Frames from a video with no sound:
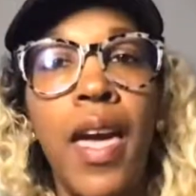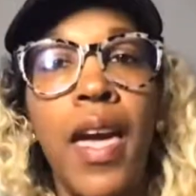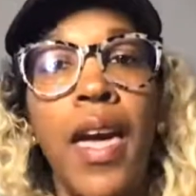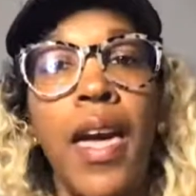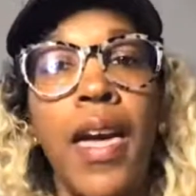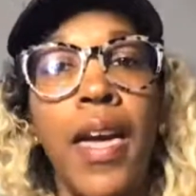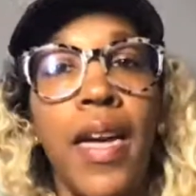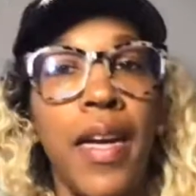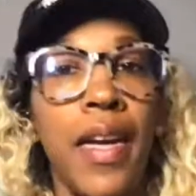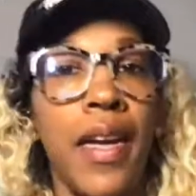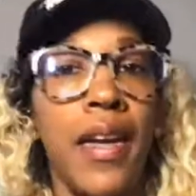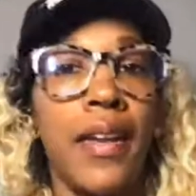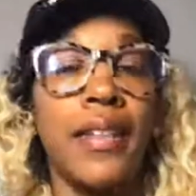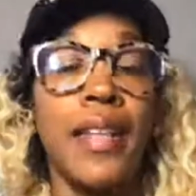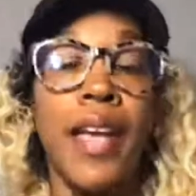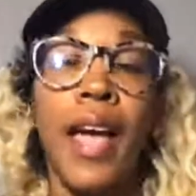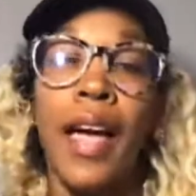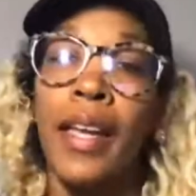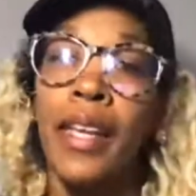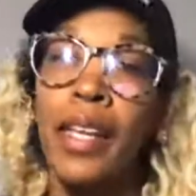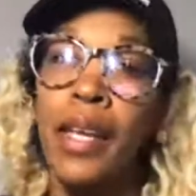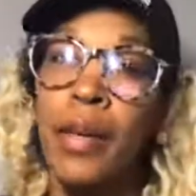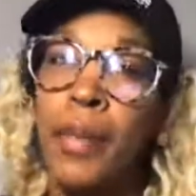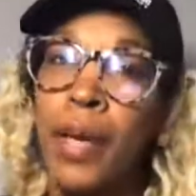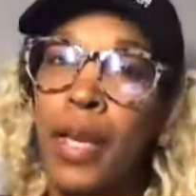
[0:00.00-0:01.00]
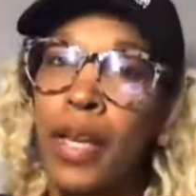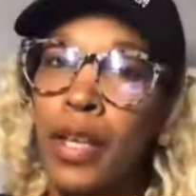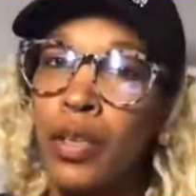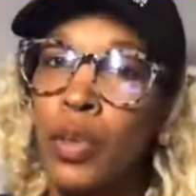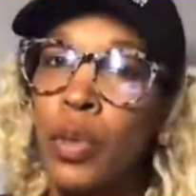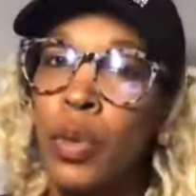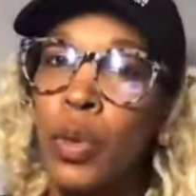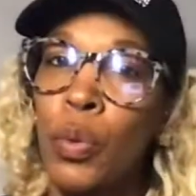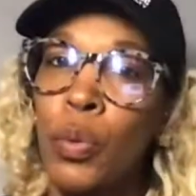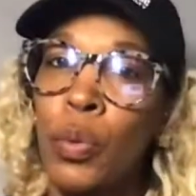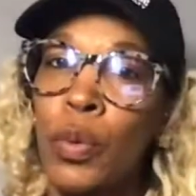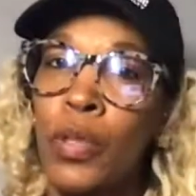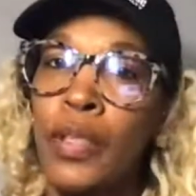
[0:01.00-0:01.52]
And I am
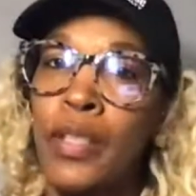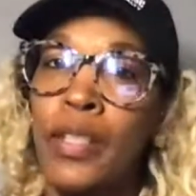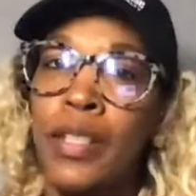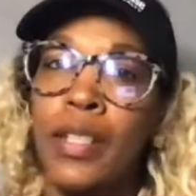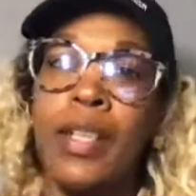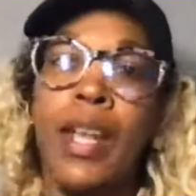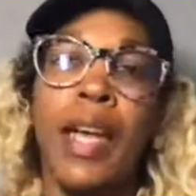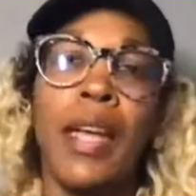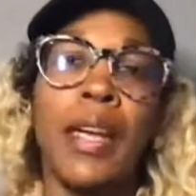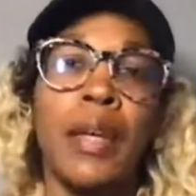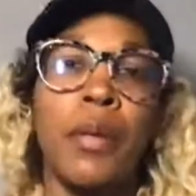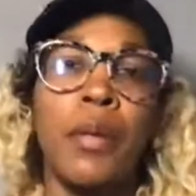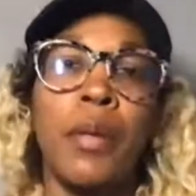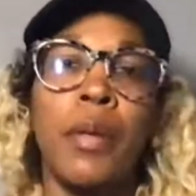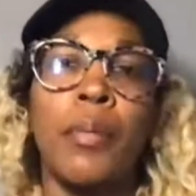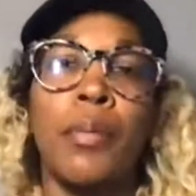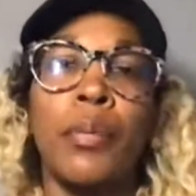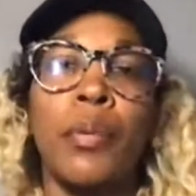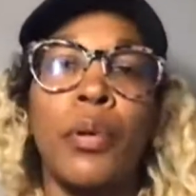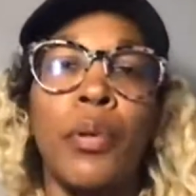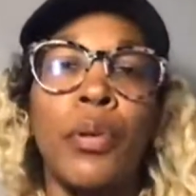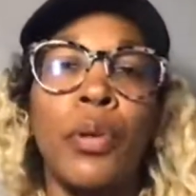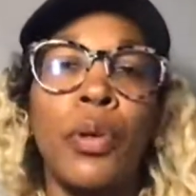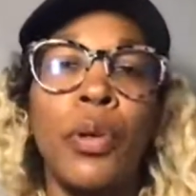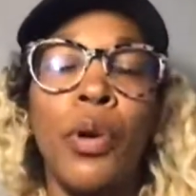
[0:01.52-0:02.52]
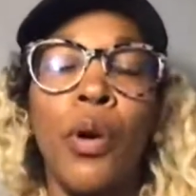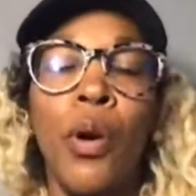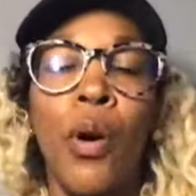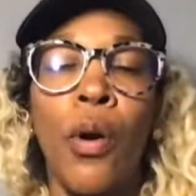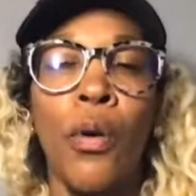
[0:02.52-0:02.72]
Andrea Wilson. I am the broker